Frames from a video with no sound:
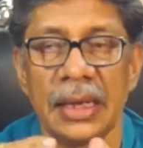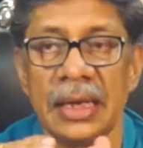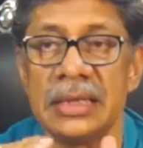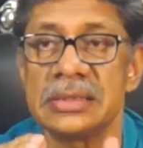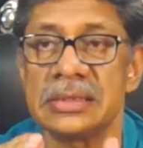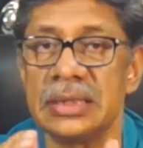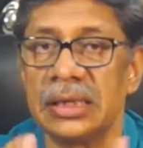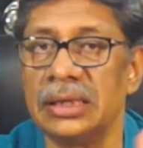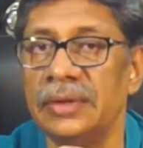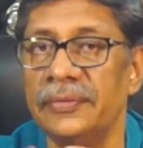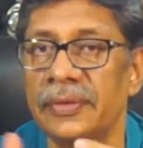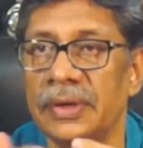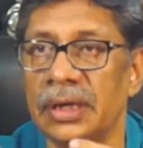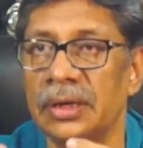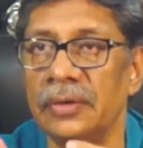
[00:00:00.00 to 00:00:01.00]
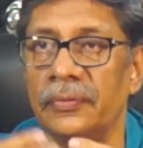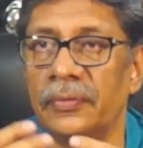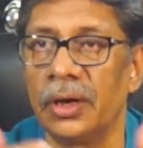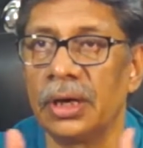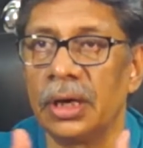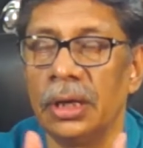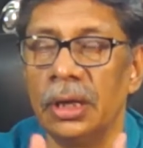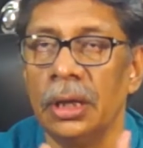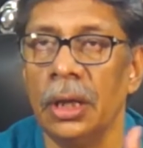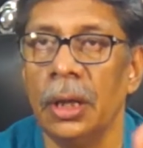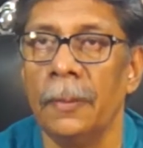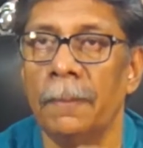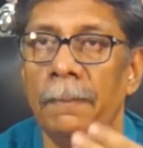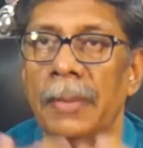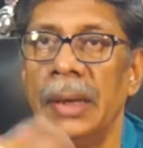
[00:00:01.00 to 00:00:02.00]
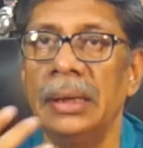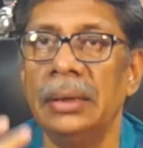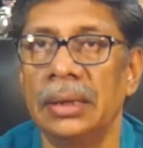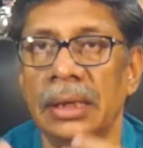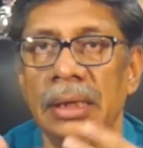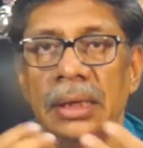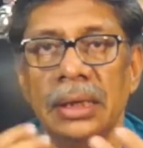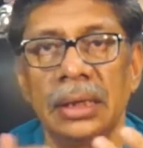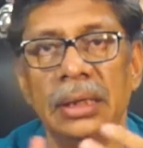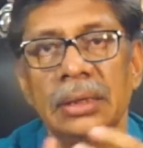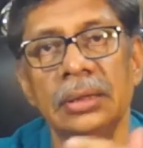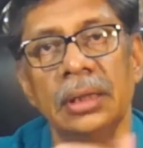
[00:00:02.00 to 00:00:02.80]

is significant for maintaining